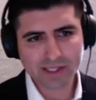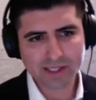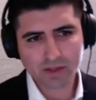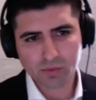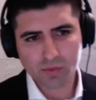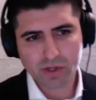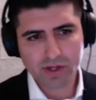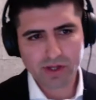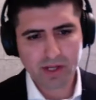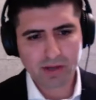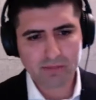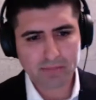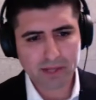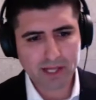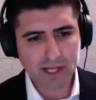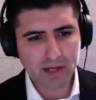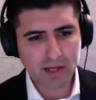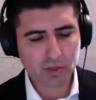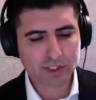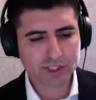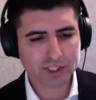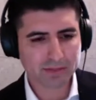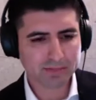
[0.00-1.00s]
really a big it
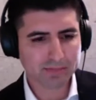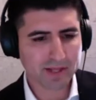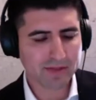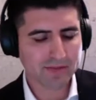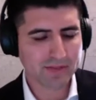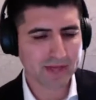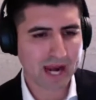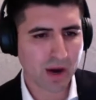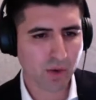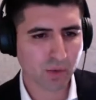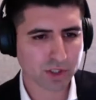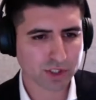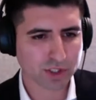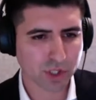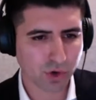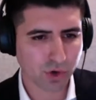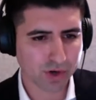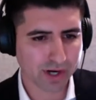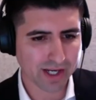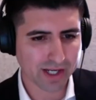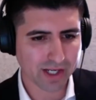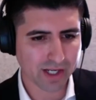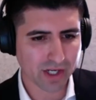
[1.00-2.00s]
was something that I was
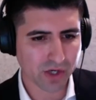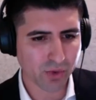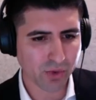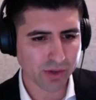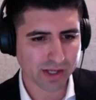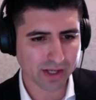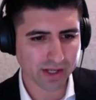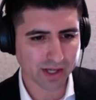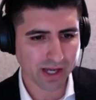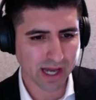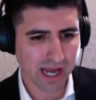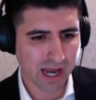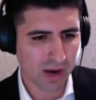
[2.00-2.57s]
already doing.